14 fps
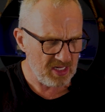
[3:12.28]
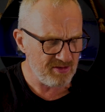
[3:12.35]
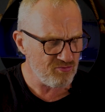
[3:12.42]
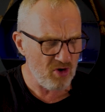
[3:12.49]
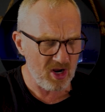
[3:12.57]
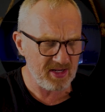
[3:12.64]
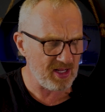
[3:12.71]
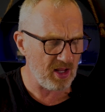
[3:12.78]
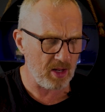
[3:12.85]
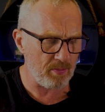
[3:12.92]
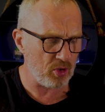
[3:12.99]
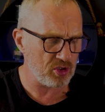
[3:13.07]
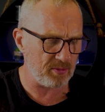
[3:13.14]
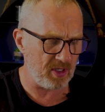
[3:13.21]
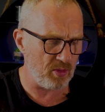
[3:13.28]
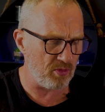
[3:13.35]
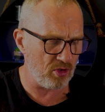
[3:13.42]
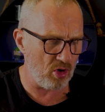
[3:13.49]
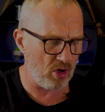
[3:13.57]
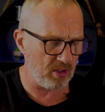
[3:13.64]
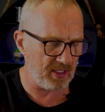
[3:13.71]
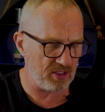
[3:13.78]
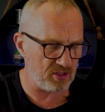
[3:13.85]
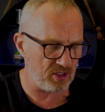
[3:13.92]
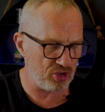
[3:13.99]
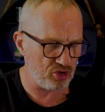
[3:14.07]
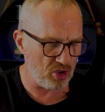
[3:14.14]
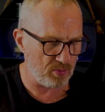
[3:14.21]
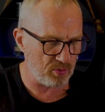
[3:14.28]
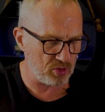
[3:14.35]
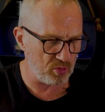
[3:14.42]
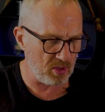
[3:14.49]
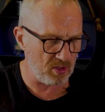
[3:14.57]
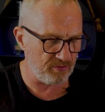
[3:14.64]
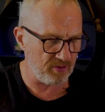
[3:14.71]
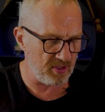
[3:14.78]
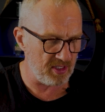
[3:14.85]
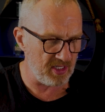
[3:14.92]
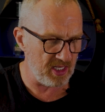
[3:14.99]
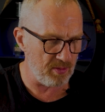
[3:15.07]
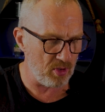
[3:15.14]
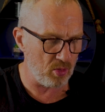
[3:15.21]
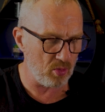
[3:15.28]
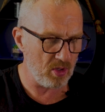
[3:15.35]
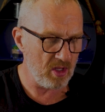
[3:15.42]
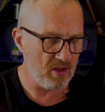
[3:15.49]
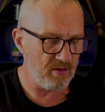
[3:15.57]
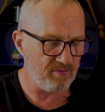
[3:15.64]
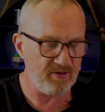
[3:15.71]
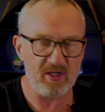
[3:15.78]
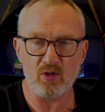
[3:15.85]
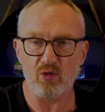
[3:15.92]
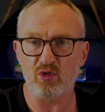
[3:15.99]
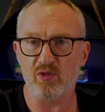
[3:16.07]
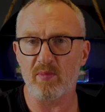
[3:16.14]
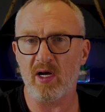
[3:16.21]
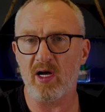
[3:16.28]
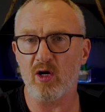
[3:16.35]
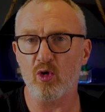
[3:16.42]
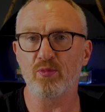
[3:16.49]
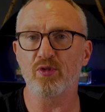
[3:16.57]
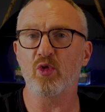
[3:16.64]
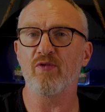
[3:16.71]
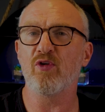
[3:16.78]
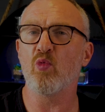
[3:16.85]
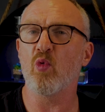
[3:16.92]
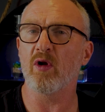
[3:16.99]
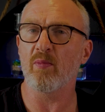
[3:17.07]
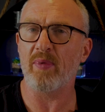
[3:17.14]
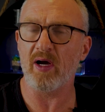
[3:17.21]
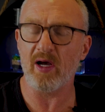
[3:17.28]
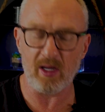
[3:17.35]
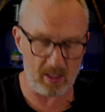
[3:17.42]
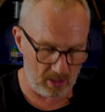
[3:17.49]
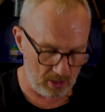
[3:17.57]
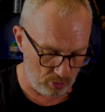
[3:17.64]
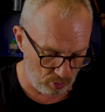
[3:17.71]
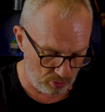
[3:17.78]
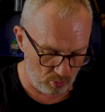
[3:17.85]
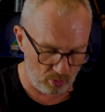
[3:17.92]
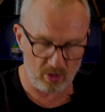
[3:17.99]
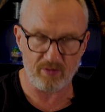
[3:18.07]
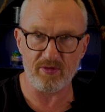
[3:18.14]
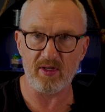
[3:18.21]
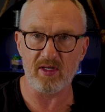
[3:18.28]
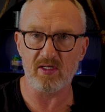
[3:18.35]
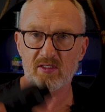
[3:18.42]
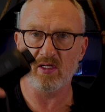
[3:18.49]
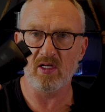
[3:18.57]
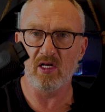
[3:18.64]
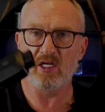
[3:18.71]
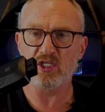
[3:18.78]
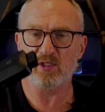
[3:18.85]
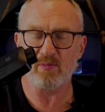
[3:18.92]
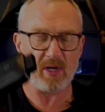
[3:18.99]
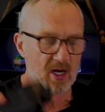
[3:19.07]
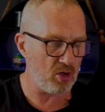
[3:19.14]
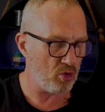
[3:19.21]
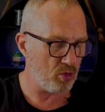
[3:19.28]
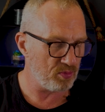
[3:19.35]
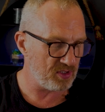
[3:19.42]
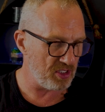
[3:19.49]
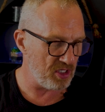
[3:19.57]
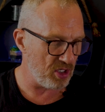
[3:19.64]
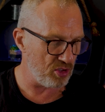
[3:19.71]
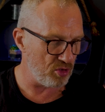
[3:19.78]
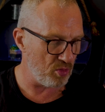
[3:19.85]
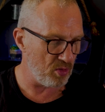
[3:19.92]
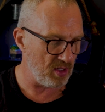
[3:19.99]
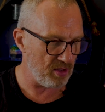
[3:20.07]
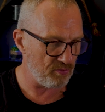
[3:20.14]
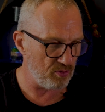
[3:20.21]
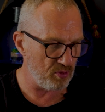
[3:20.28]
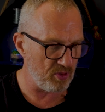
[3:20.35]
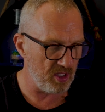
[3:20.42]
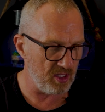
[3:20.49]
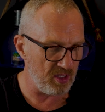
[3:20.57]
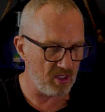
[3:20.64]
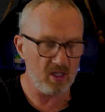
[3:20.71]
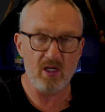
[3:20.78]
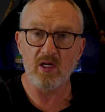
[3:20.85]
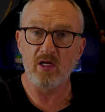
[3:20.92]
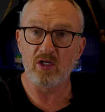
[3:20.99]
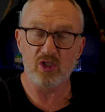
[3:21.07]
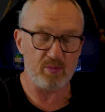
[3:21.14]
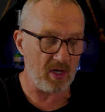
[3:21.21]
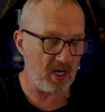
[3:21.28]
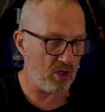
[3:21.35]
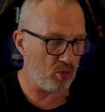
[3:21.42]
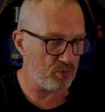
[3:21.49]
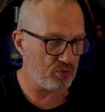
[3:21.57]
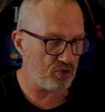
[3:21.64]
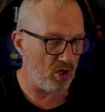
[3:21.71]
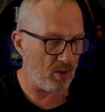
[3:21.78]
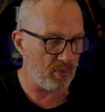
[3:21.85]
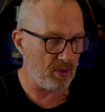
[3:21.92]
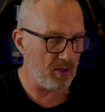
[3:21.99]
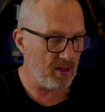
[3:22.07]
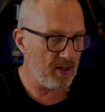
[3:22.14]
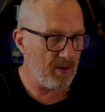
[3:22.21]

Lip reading: Right down at the bottom here, we've got a link to the shop as well for the DIMO Vehicle Smart Hub. So if you want to buy another one of these smart hubs, then you can do that through the Smart Hub shop.